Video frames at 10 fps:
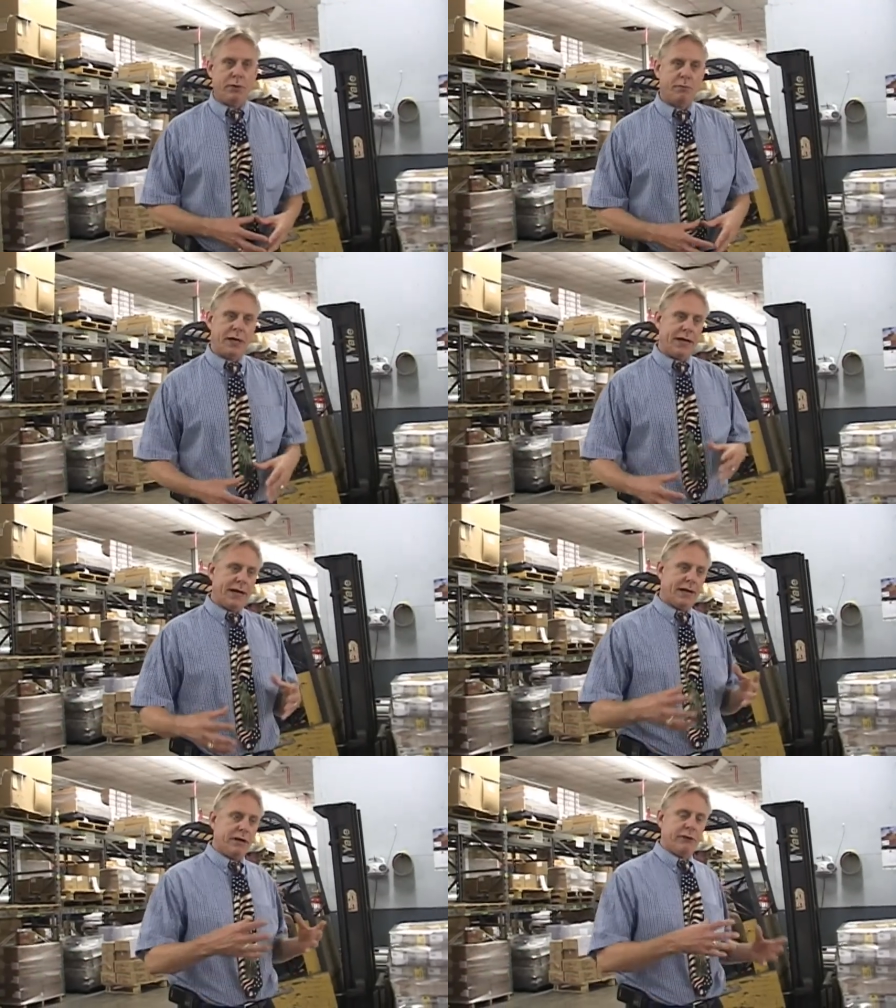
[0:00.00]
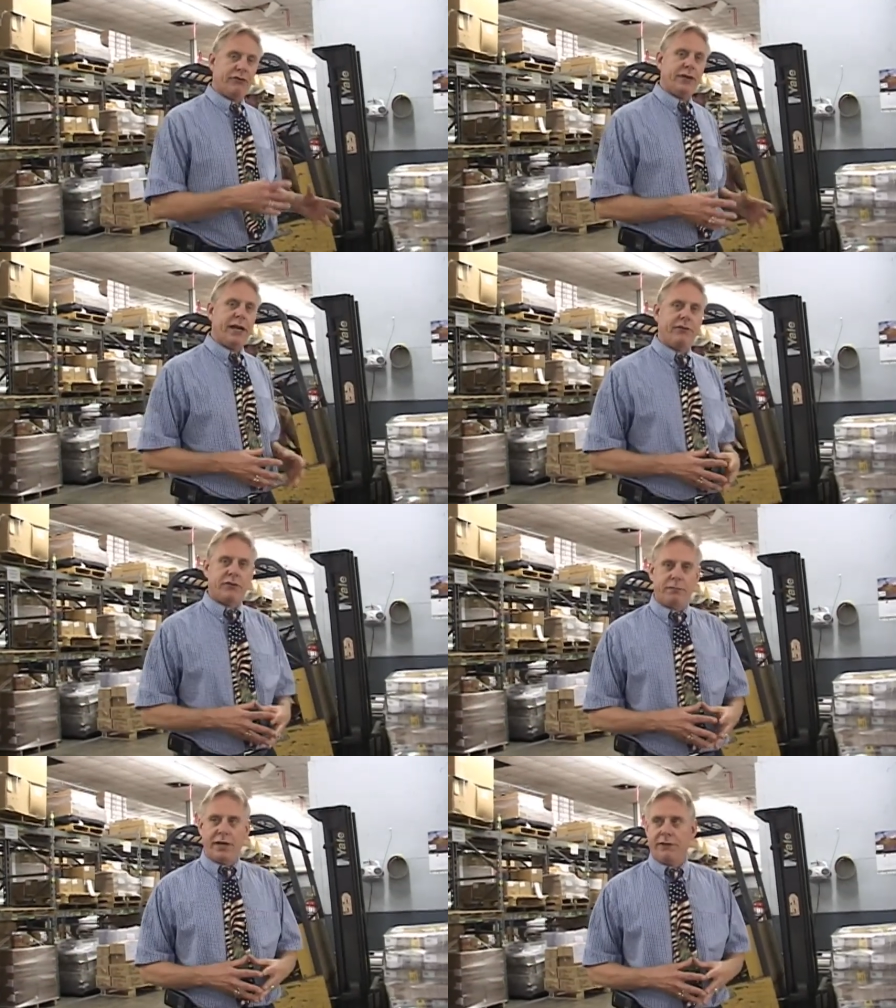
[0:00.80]
we bring it out here to stage
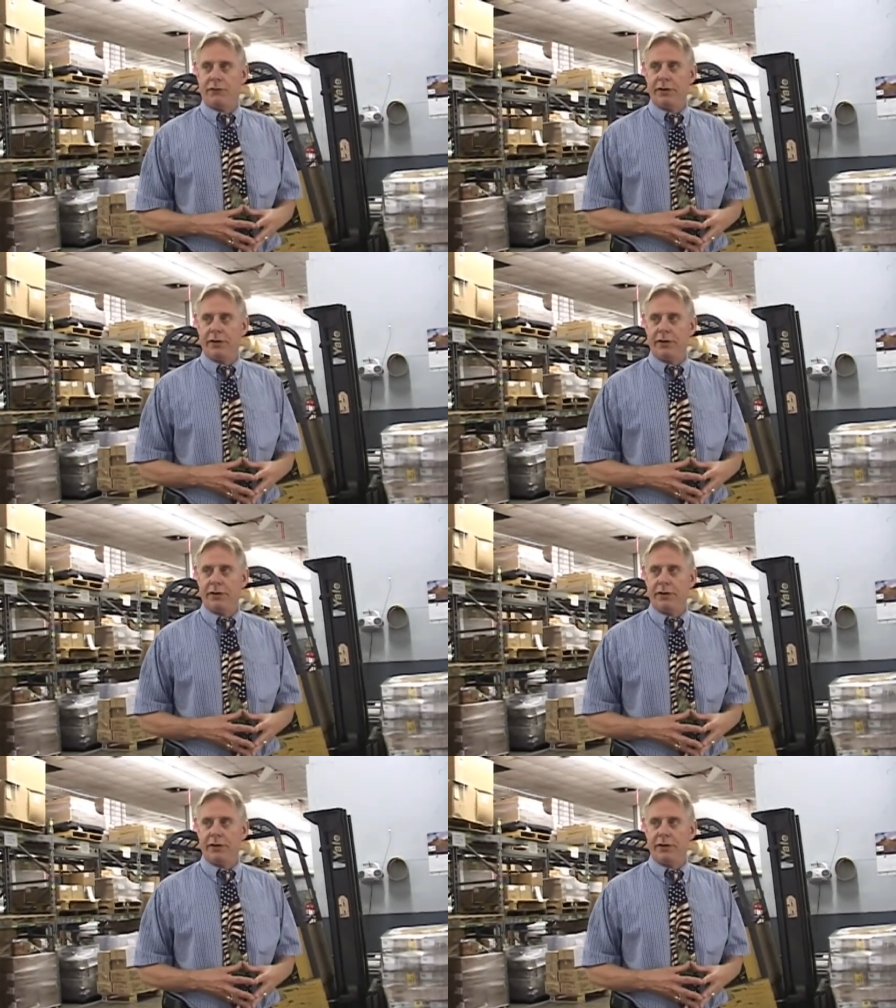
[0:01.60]
the mail for